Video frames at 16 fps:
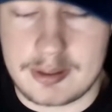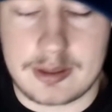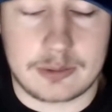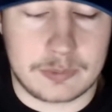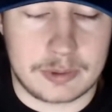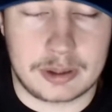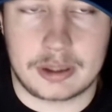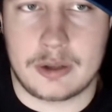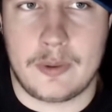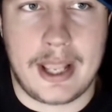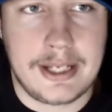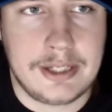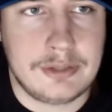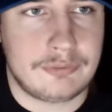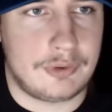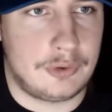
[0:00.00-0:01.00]
I think we're going to go
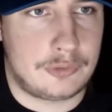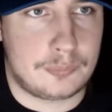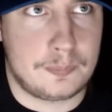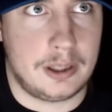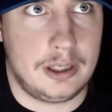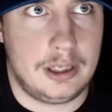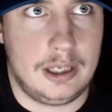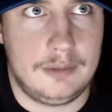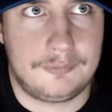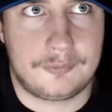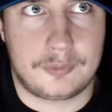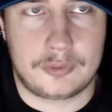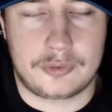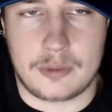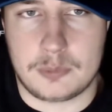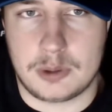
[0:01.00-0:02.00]
edge first. But if
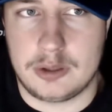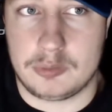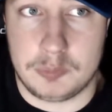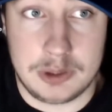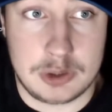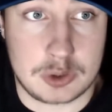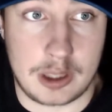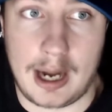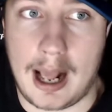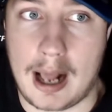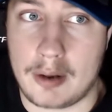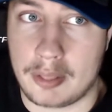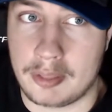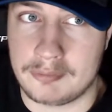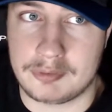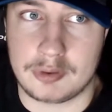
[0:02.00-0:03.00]
for some reason we trade
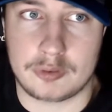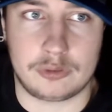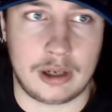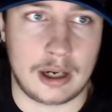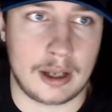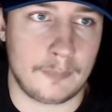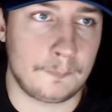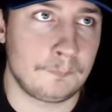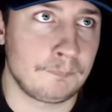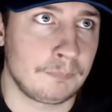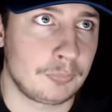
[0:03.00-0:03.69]
out of the first round,